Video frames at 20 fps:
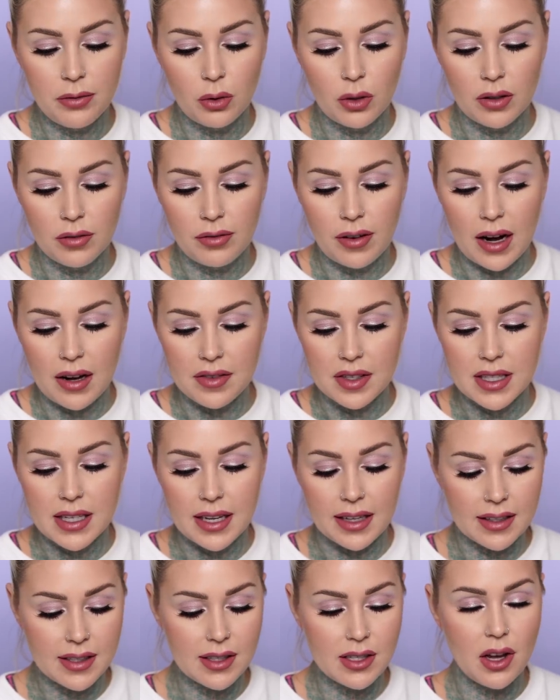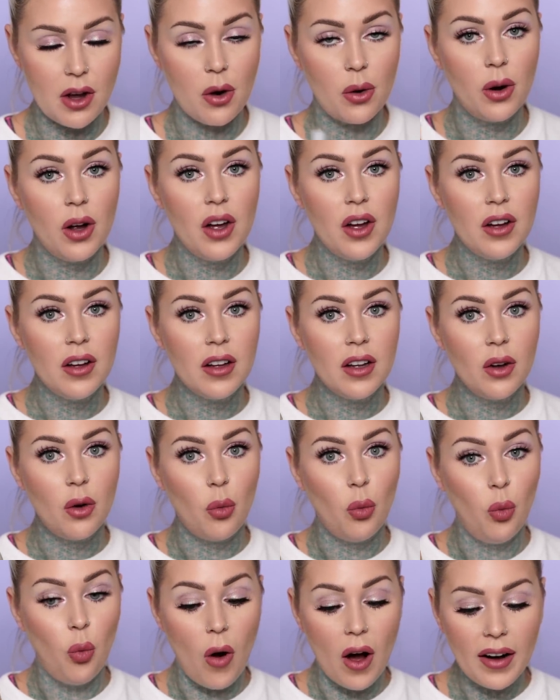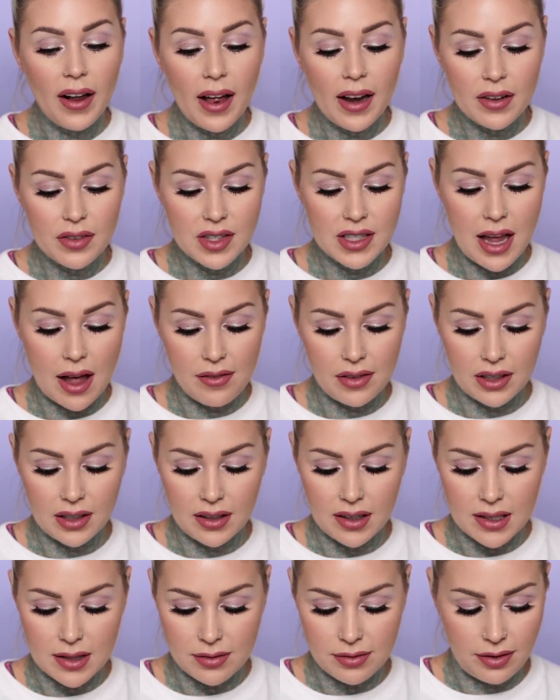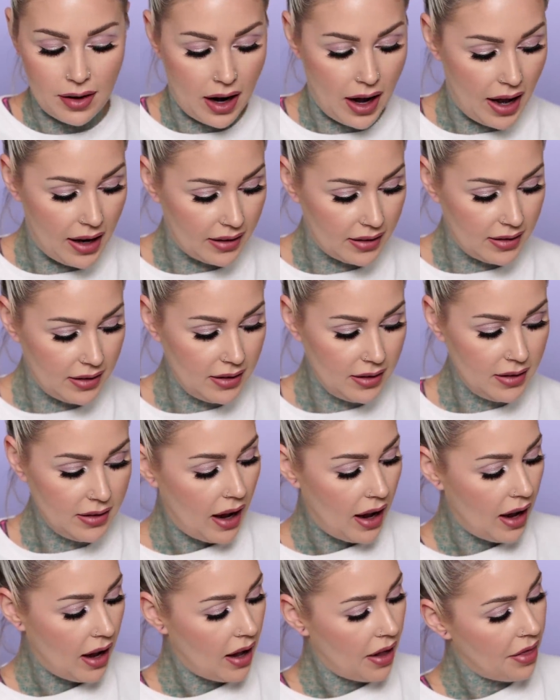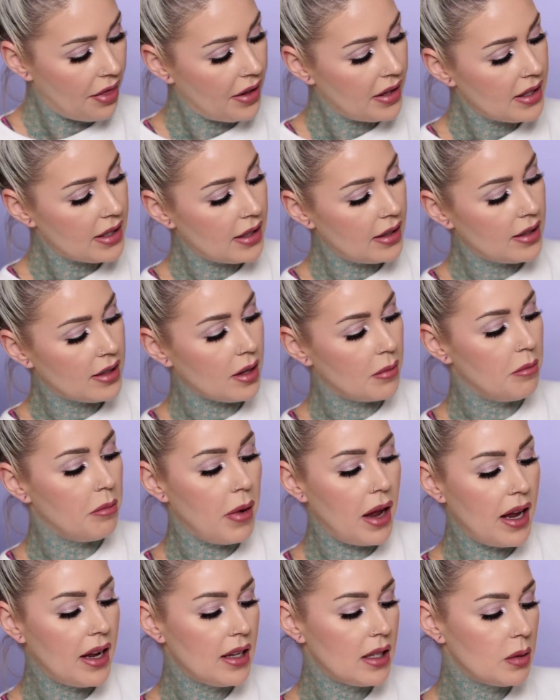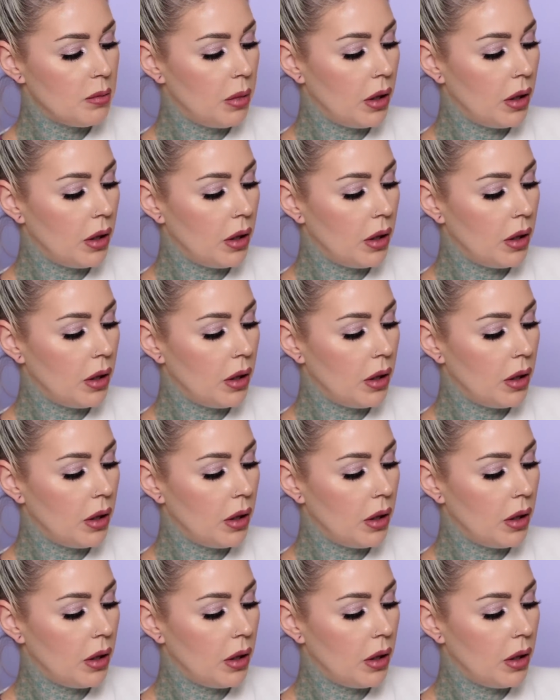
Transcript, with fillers: 4, 5, 6. So 1 out of 7 is fine. And this is Amaze